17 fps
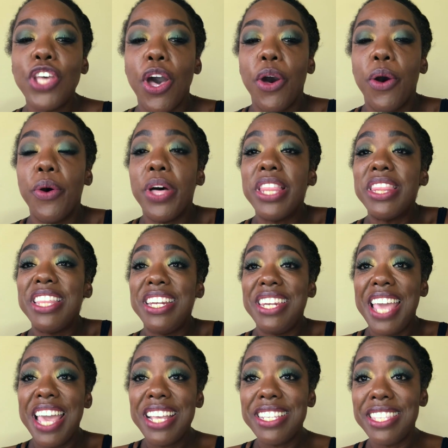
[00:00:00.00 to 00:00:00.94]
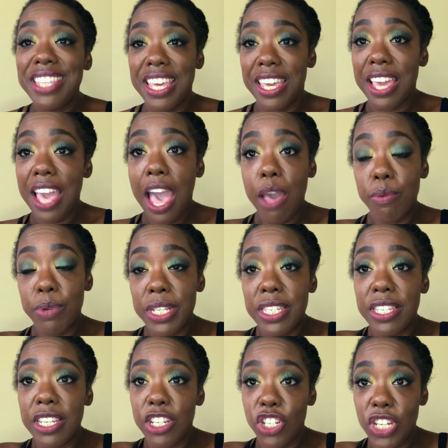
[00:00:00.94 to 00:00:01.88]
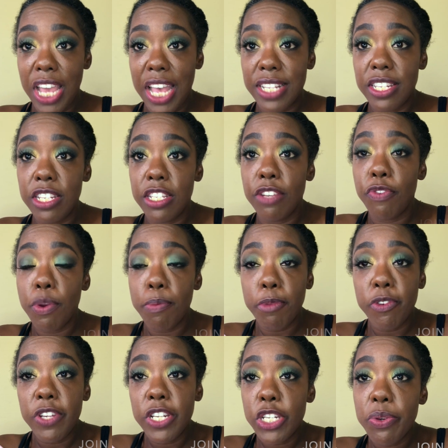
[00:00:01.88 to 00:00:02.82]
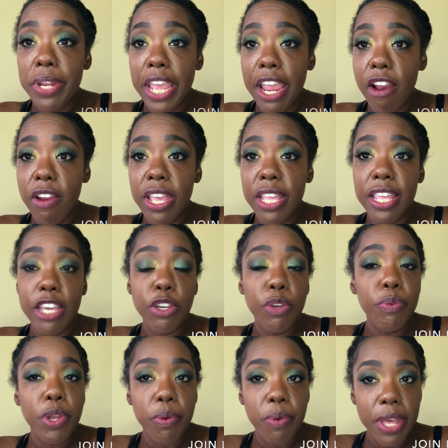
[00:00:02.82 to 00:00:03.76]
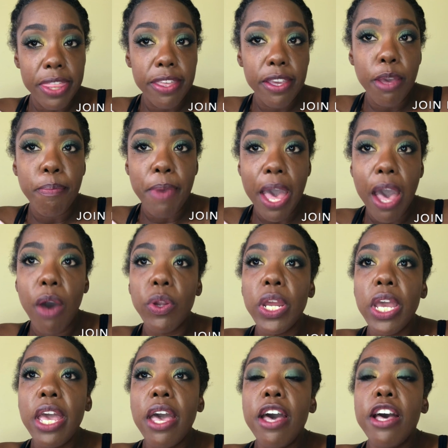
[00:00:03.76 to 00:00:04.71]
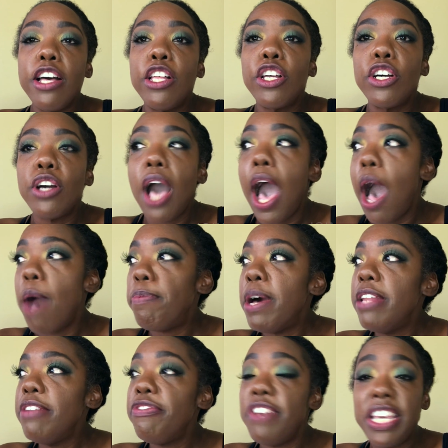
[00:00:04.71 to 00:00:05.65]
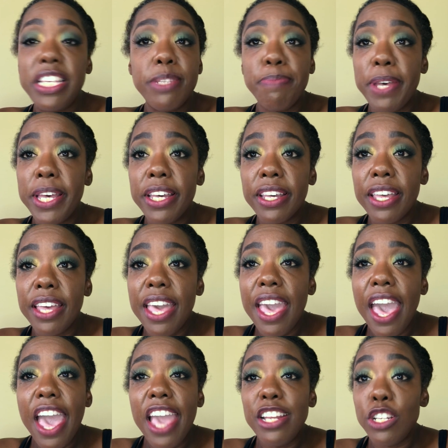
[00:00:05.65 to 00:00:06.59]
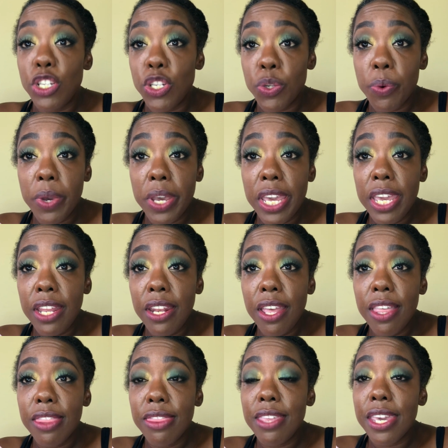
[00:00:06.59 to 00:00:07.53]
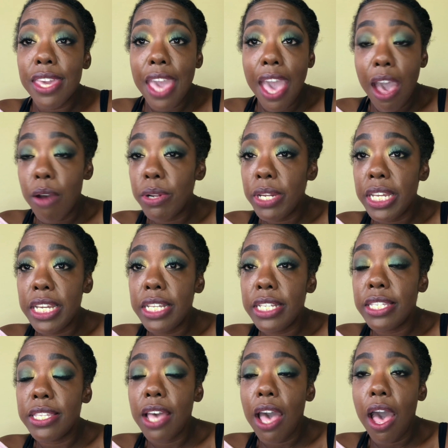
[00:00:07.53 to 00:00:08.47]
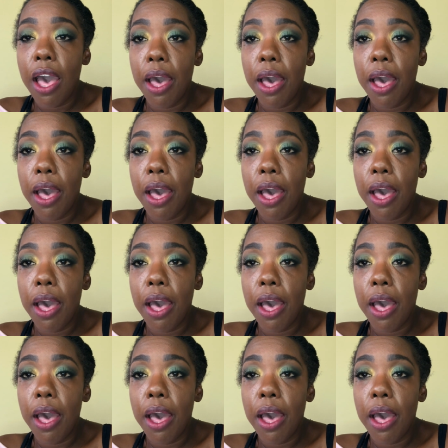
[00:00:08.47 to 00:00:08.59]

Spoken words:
So the next thing I would suggest is if you're moving to an area that you know nothing about, hop on Facebook and join the county's